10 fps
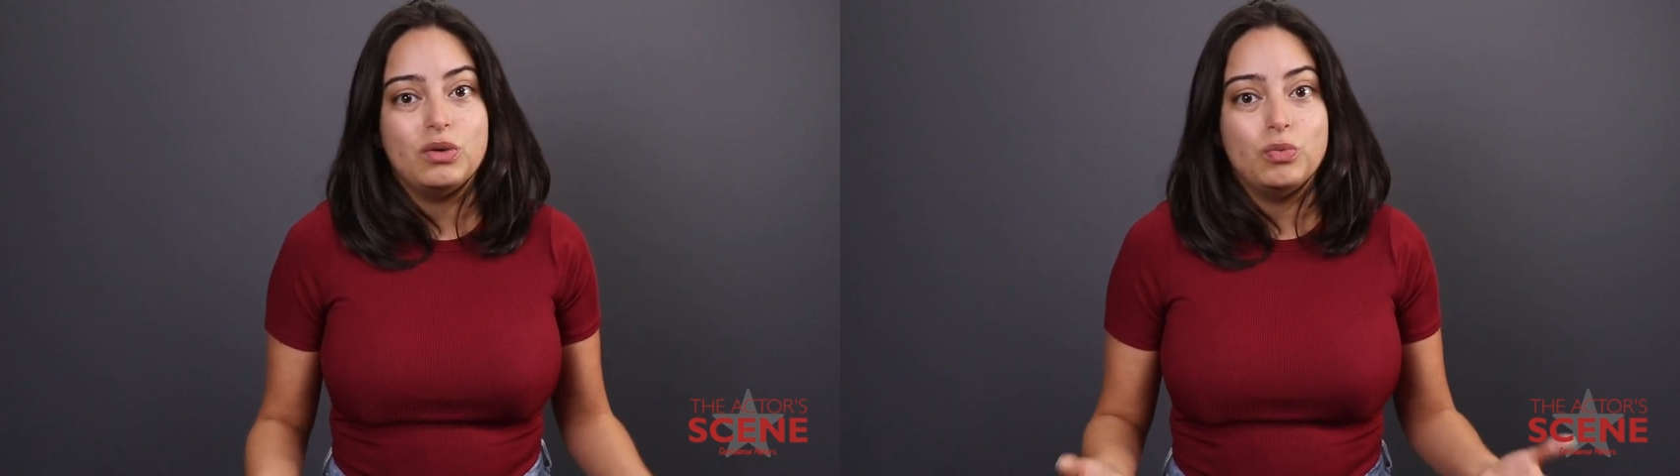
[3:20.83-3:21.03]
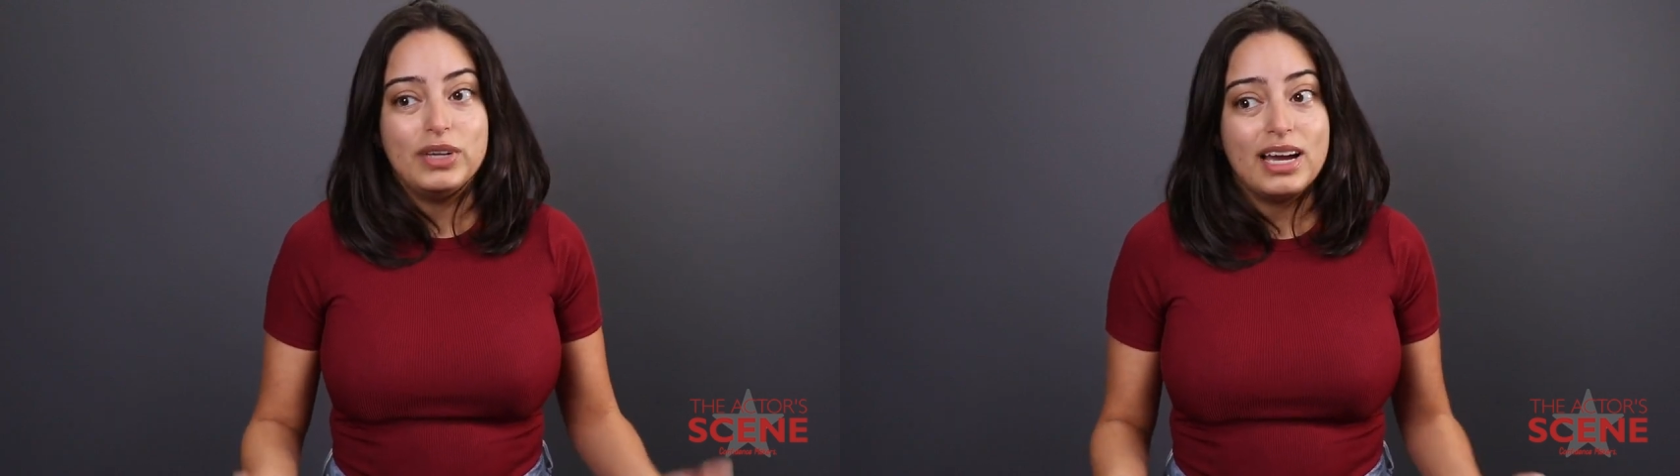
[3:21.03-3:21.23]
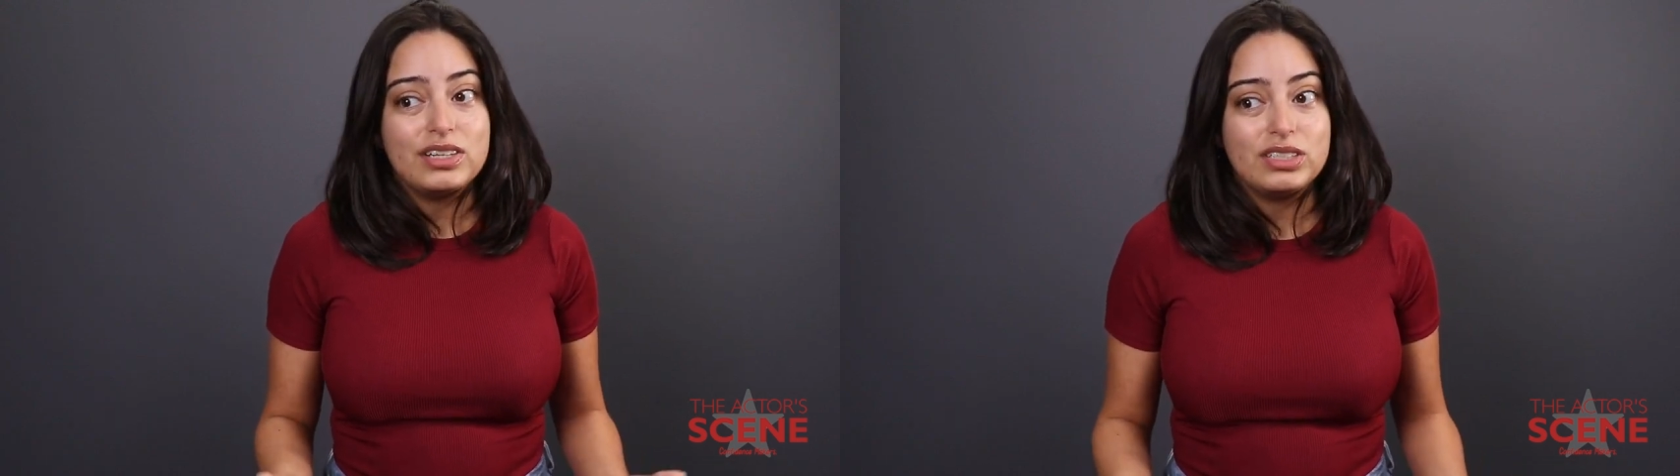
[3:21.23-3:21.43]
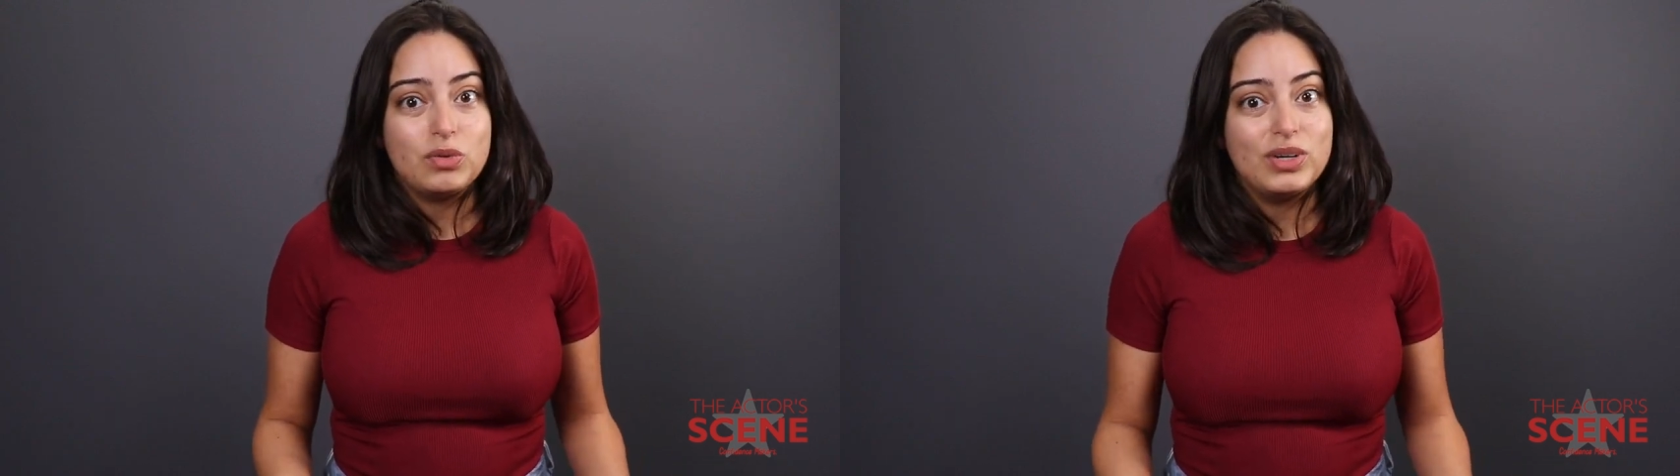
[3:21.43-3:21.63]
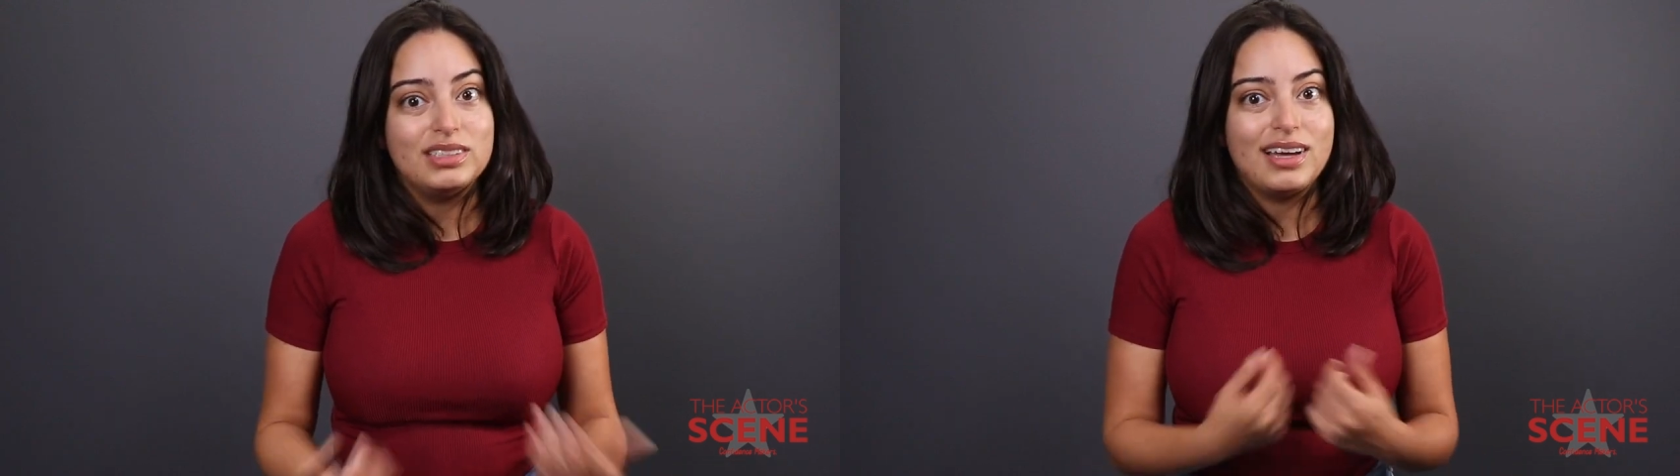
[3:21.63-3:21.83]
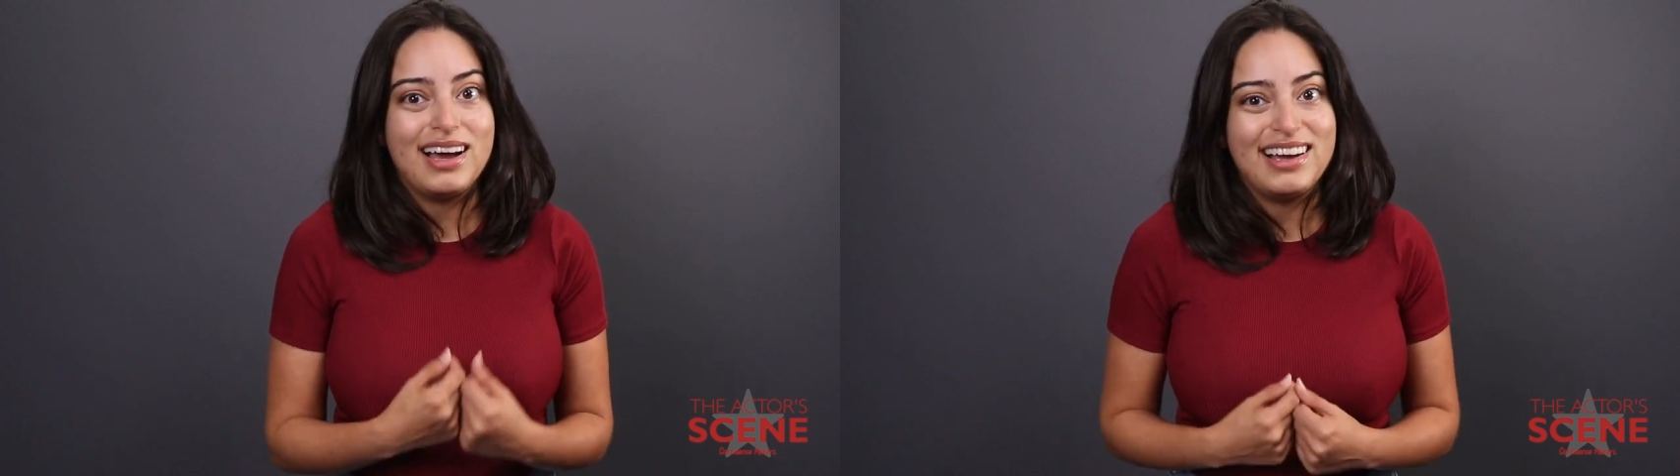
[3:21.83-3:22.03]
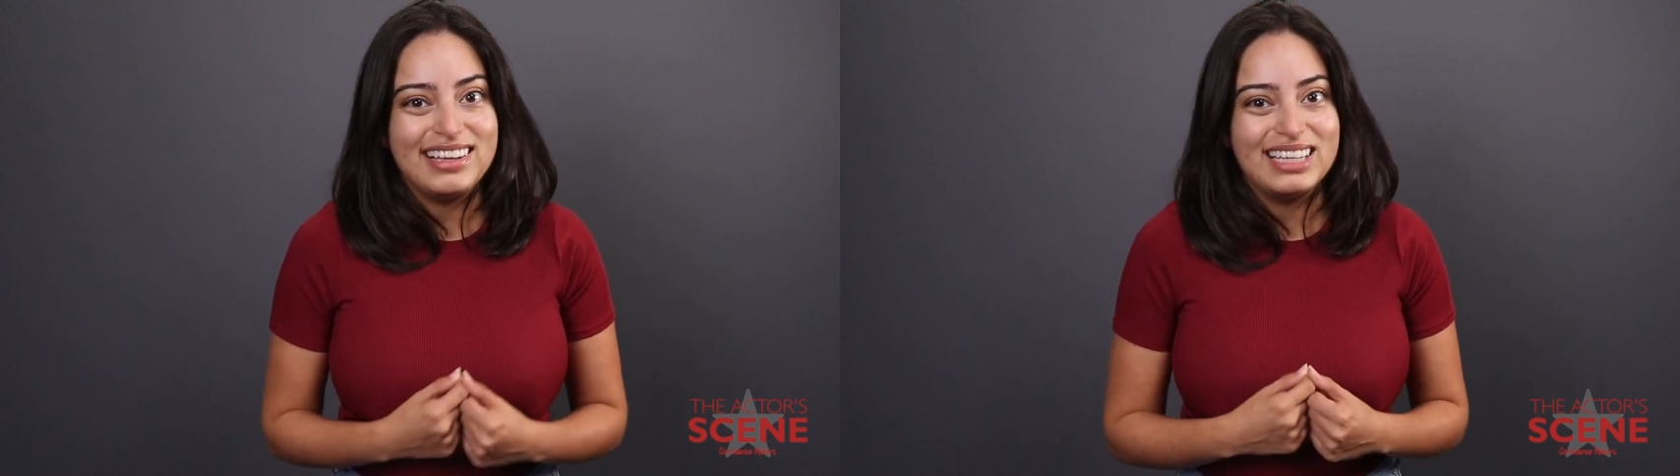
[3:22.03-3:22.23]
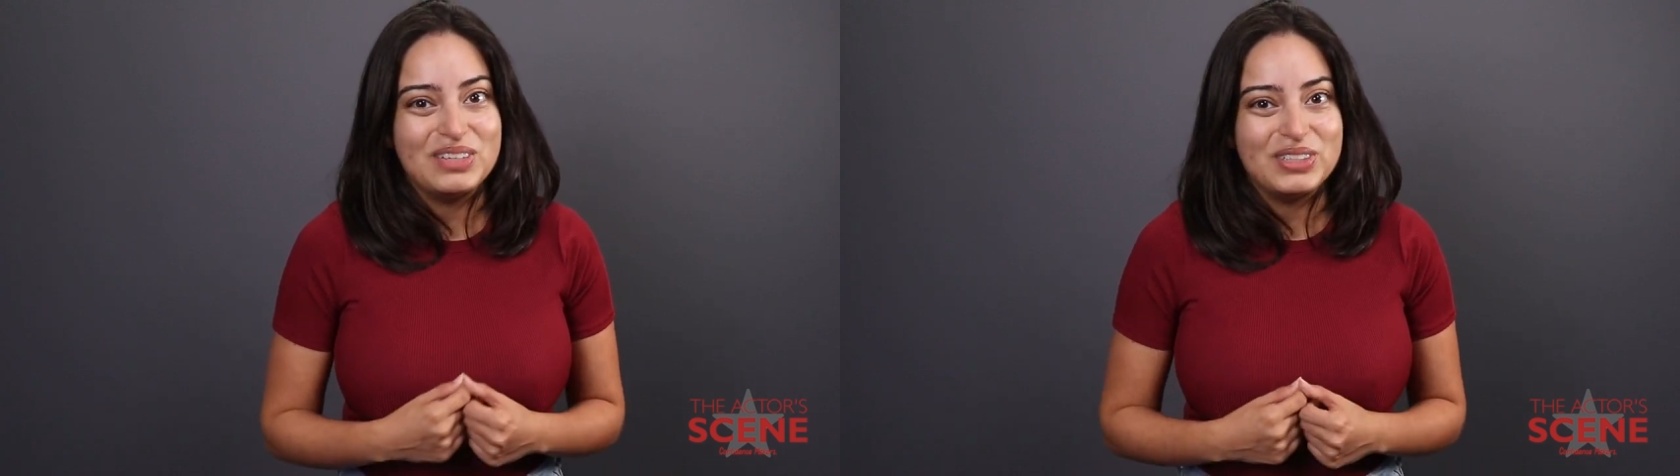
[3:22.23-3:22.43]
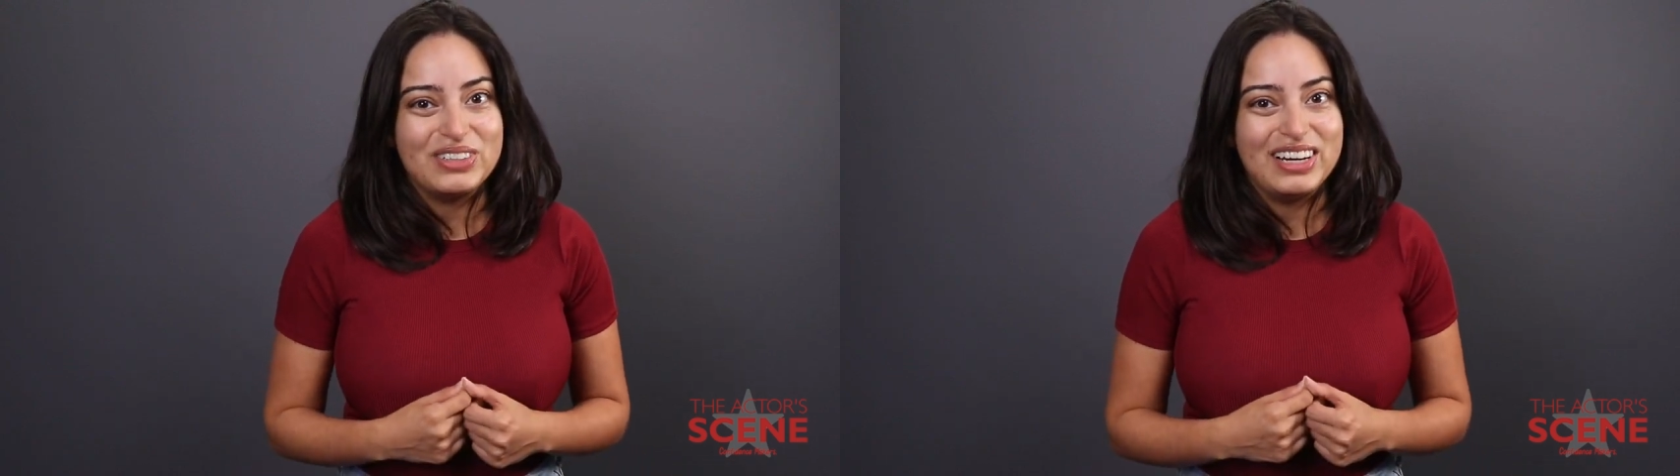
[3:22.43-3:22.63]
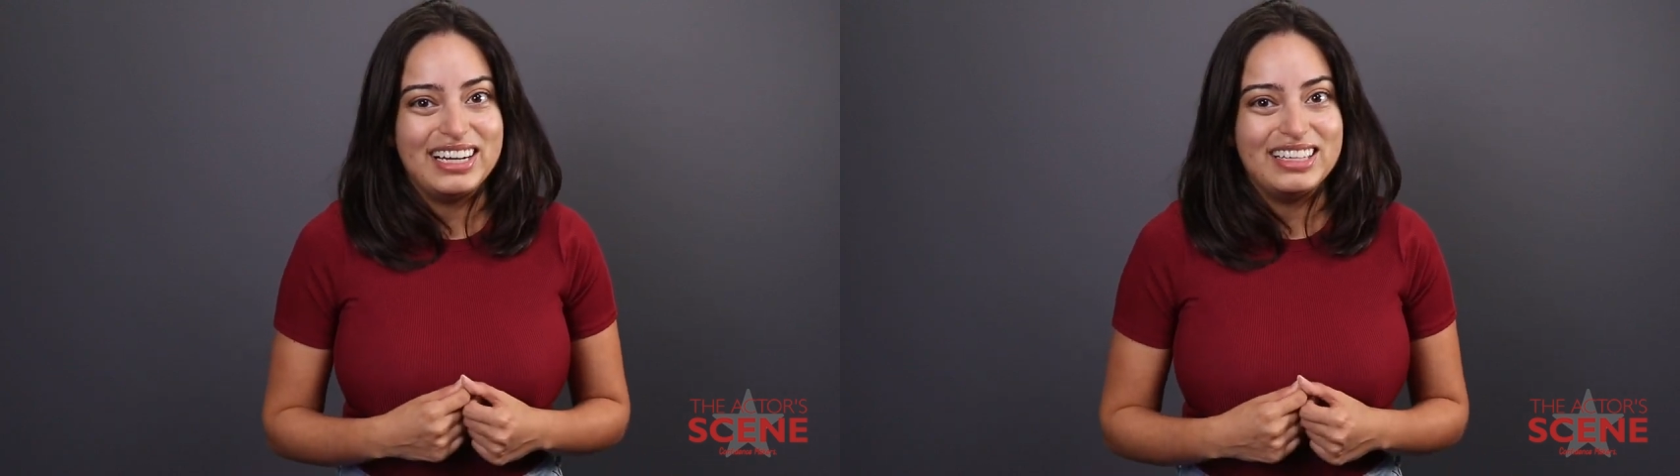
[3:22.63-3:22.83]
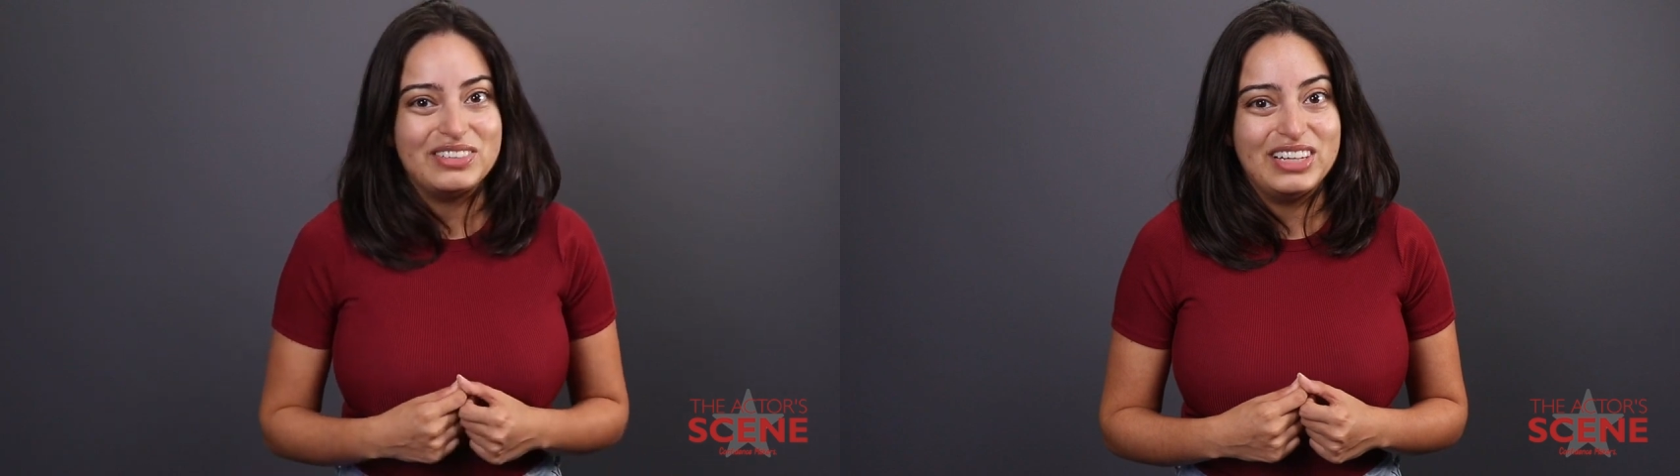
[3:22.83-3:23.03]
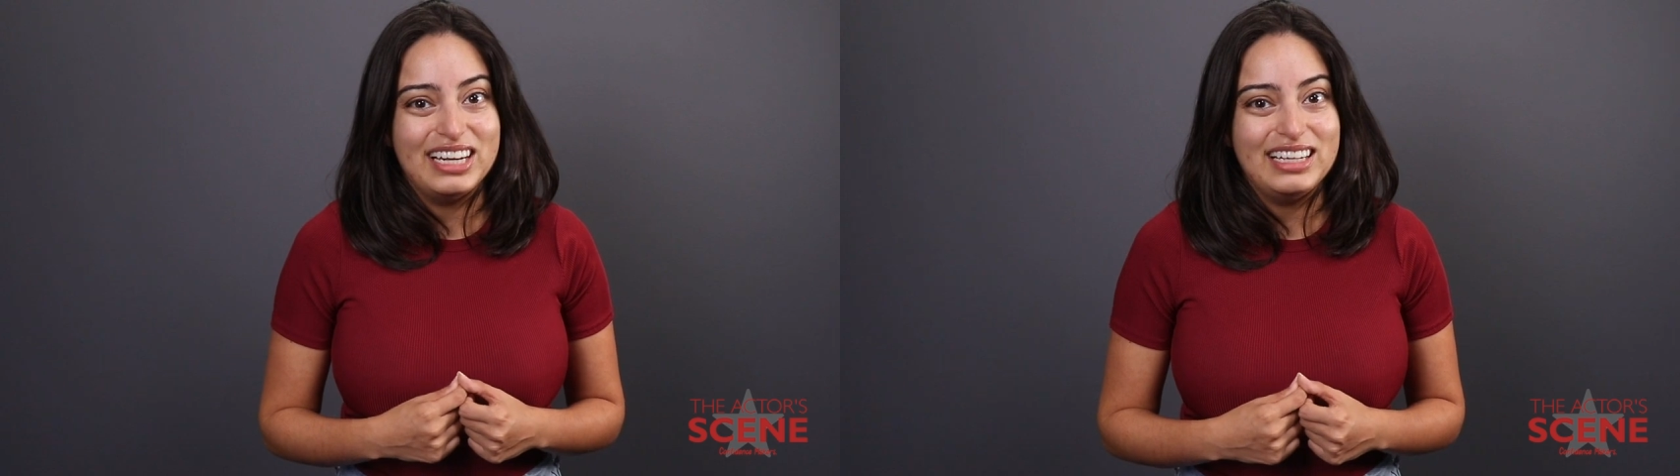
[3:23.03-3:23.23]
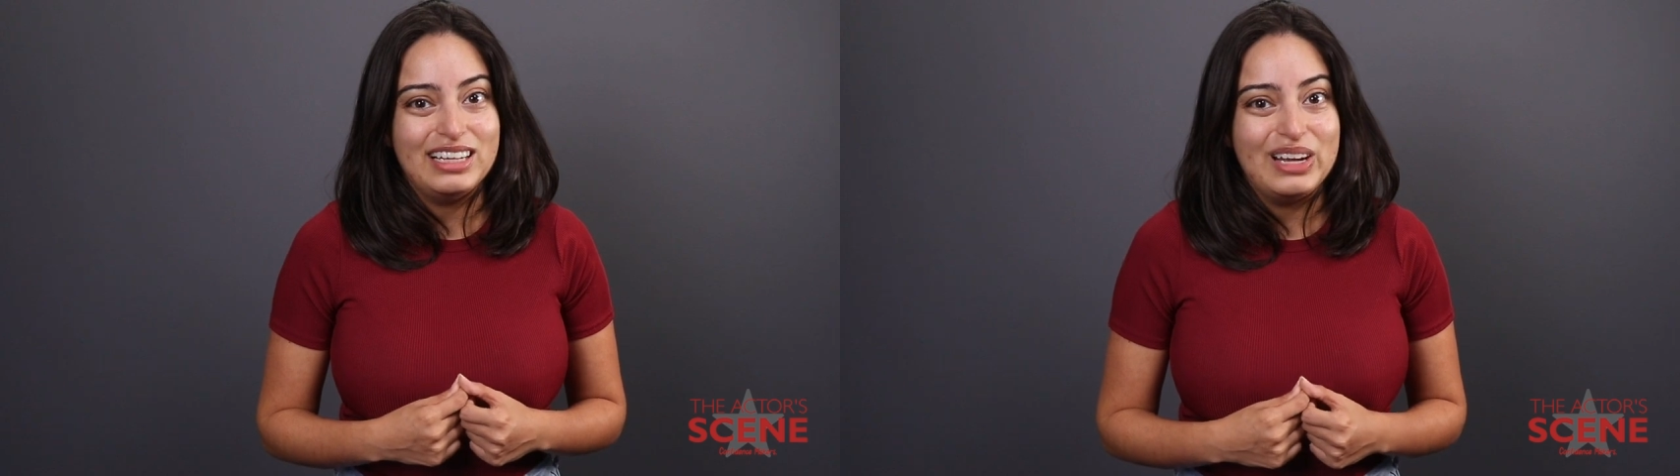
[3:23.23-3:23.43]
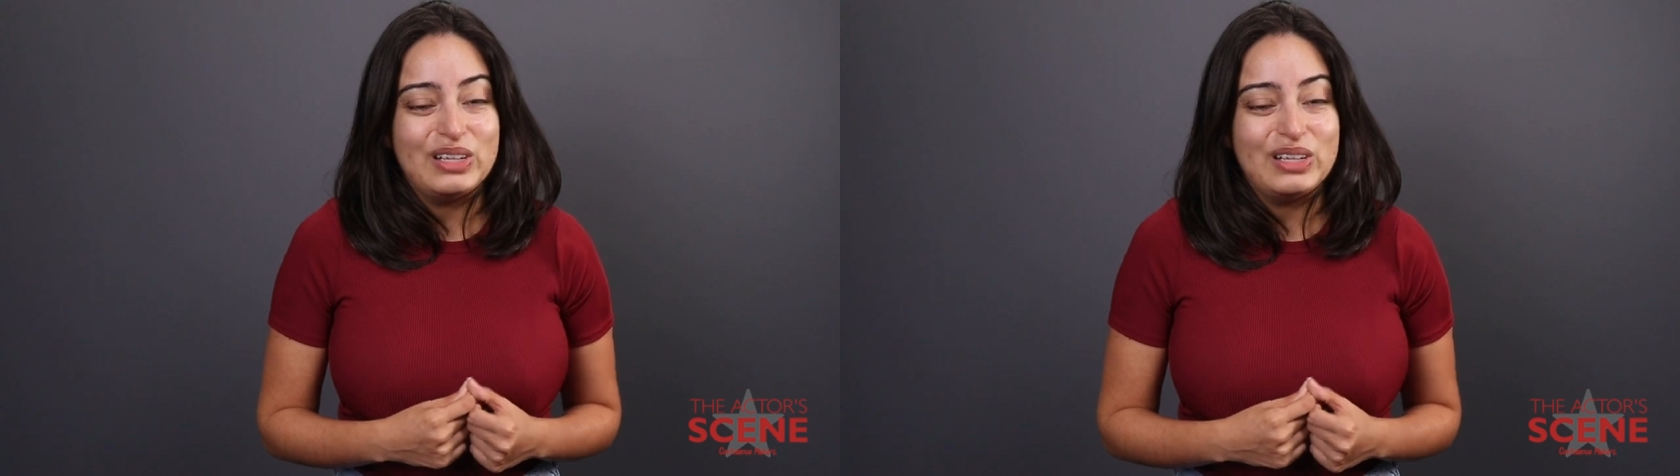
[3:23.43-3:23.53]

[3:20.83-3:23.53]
We actually want to hide that we're crying, right?